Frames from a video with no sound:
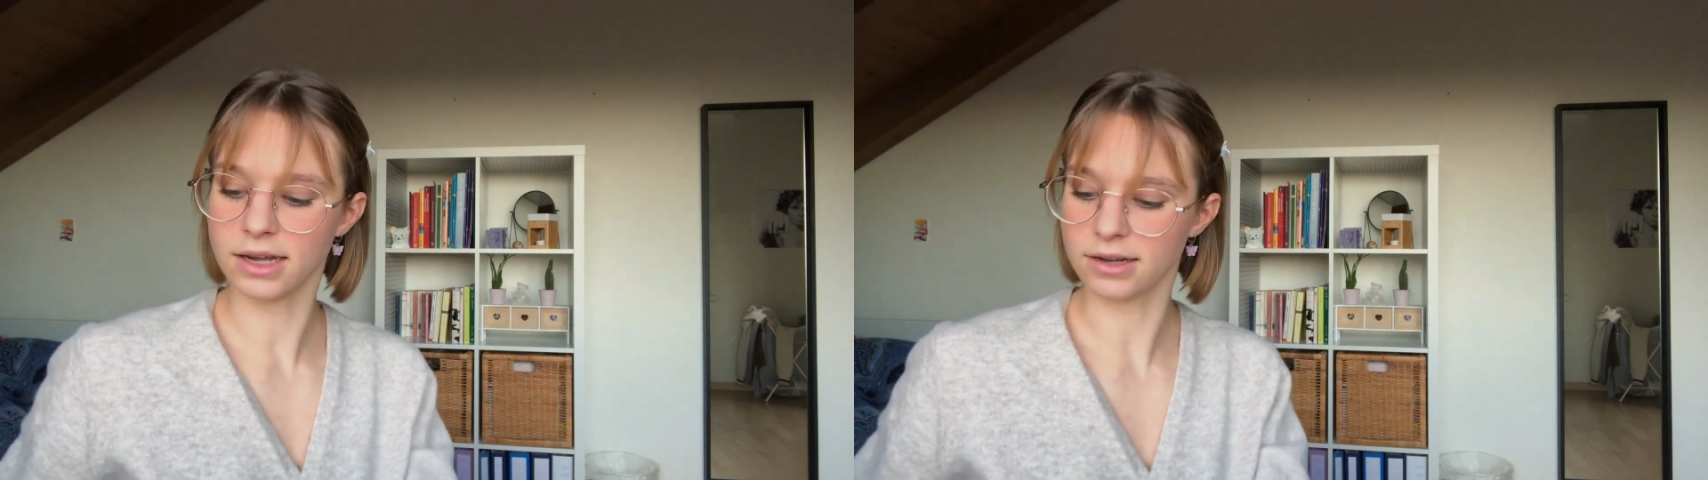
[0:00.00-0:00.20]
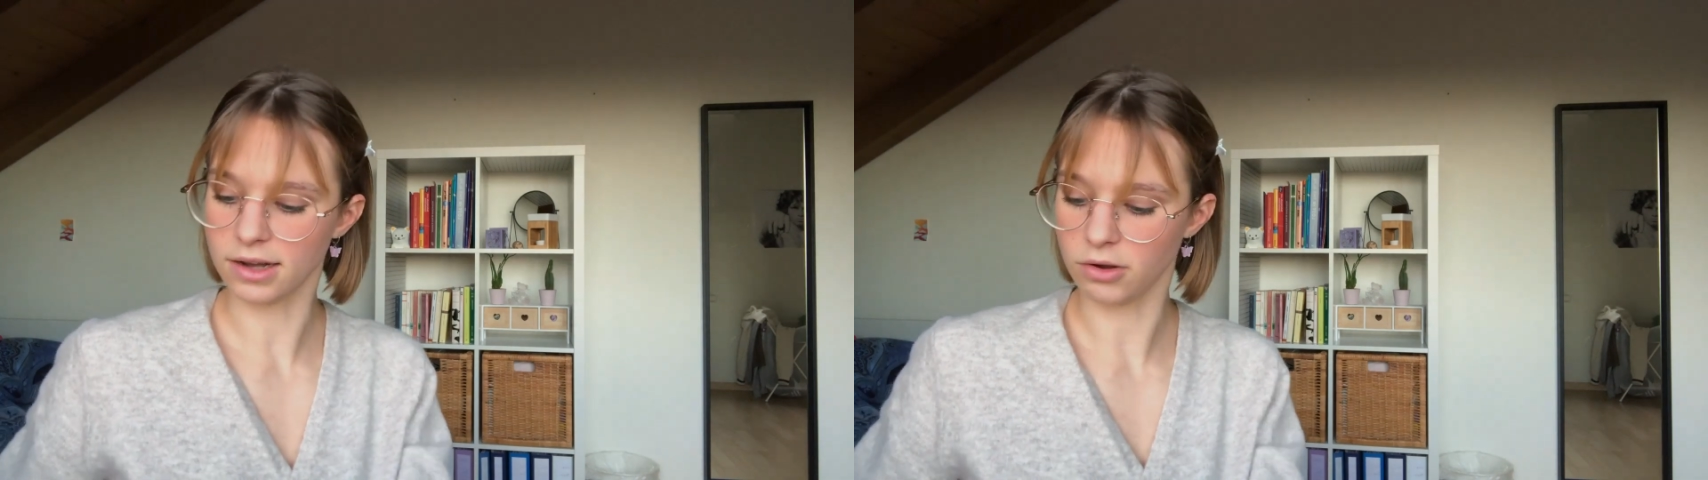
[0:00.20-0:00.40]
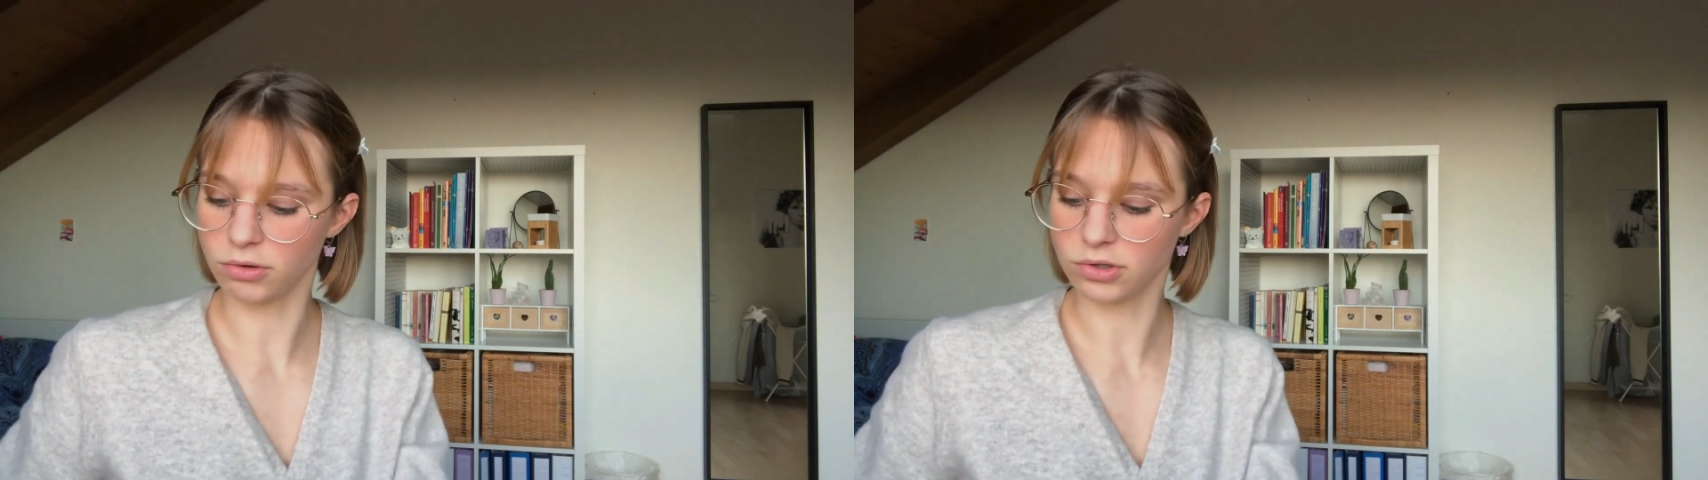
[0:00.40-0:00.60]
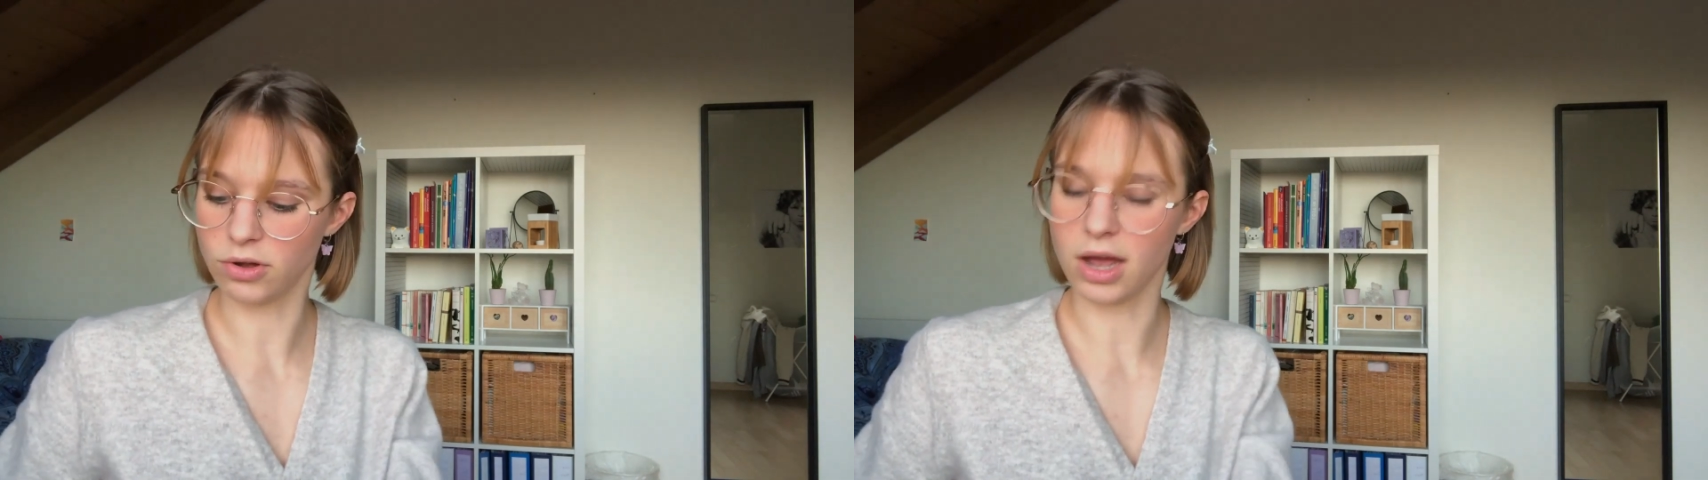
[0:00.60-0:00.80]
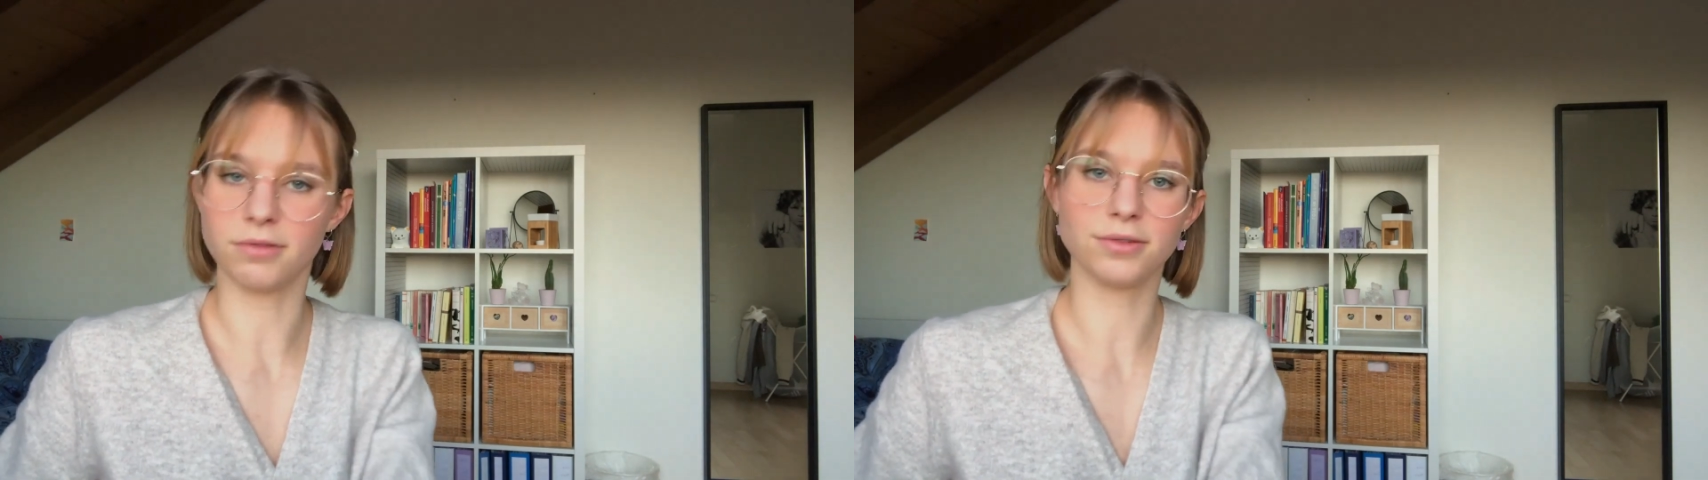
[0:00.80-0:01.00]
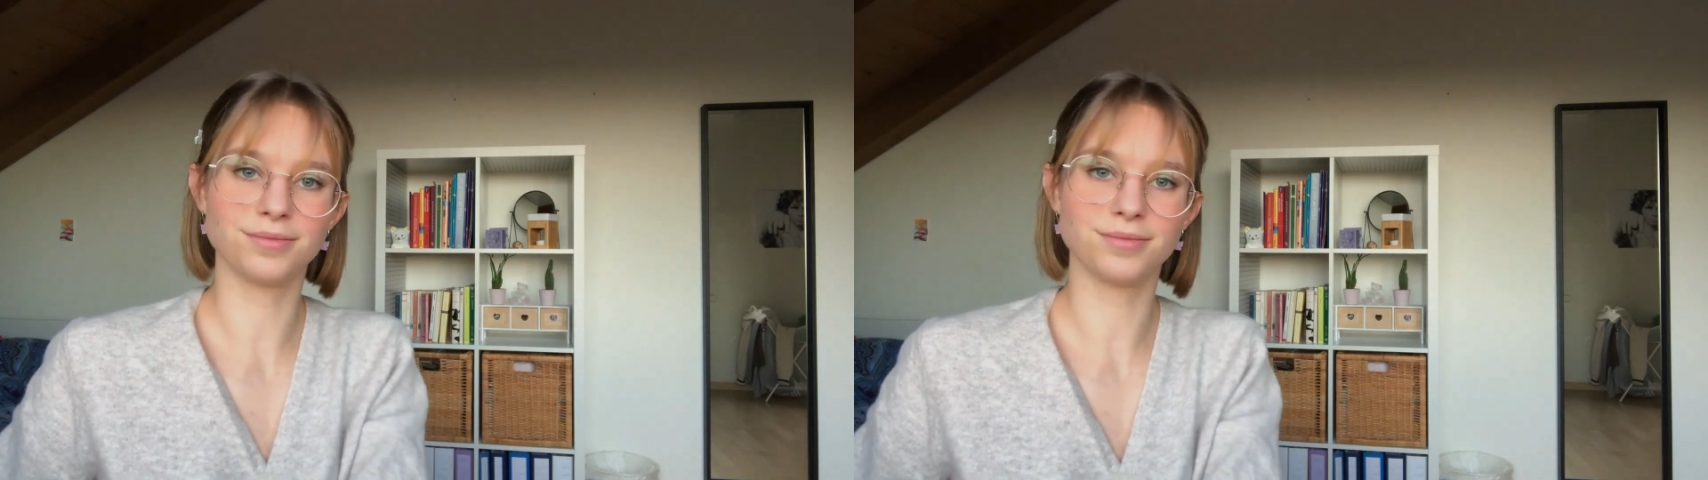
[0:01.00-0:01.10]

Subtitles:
and I also have